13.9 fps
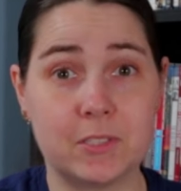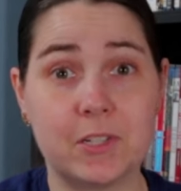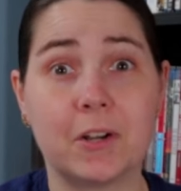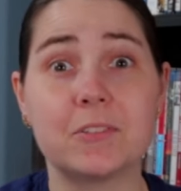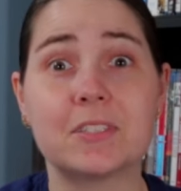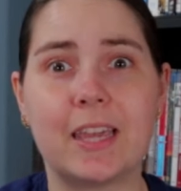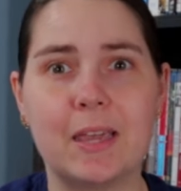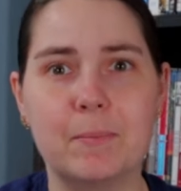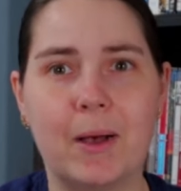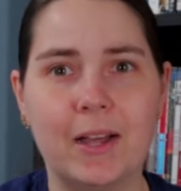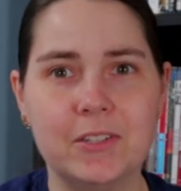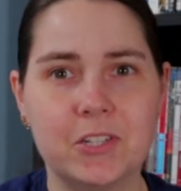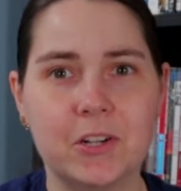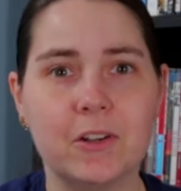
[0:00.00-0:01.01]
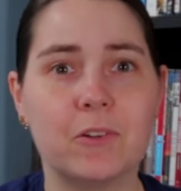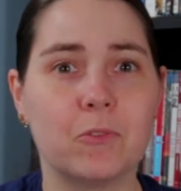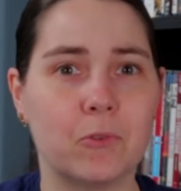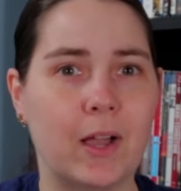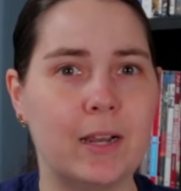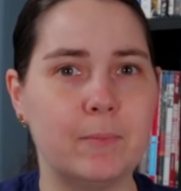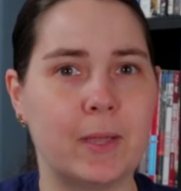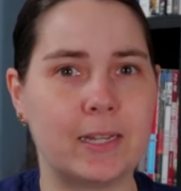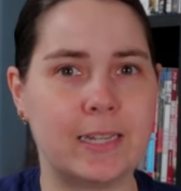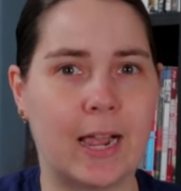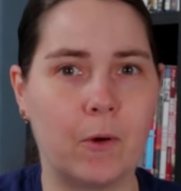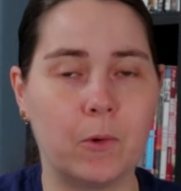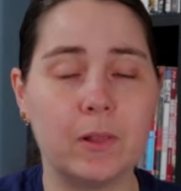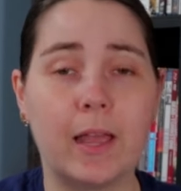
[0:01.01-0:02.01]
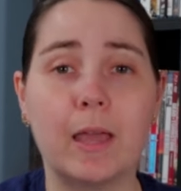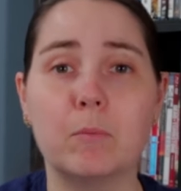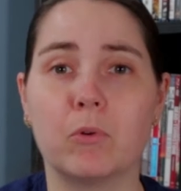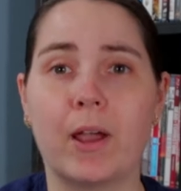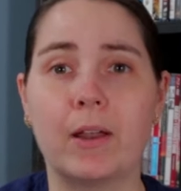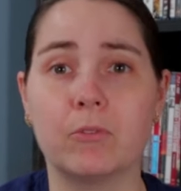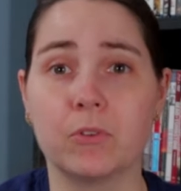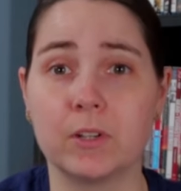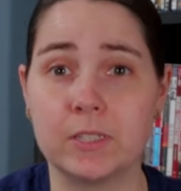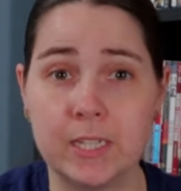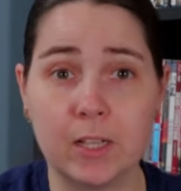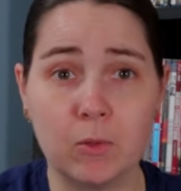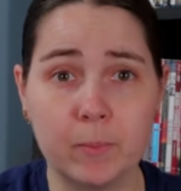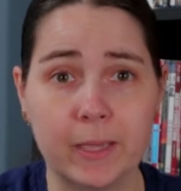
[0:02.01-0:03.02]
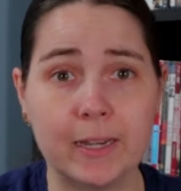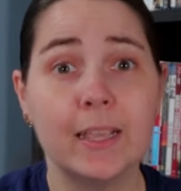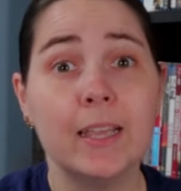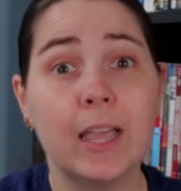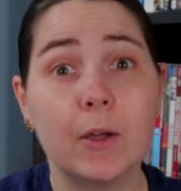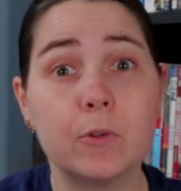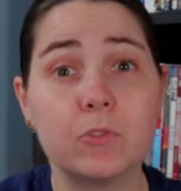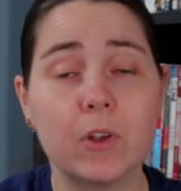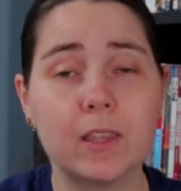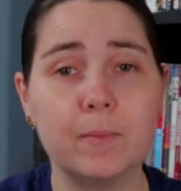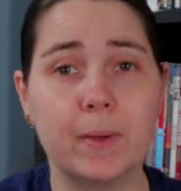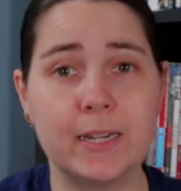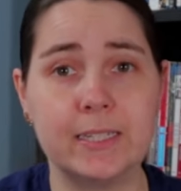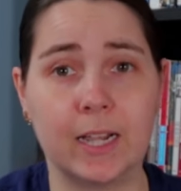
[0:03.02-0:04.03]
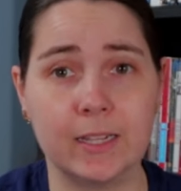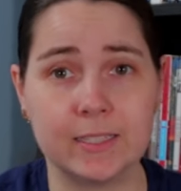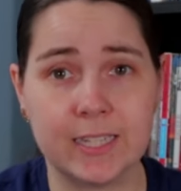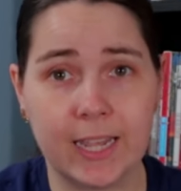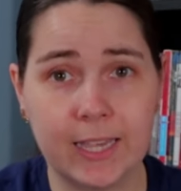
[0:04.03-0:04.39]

stars Kim Hunter Director, Roddy McDowall, and Bradford Dillman, and was directed by Don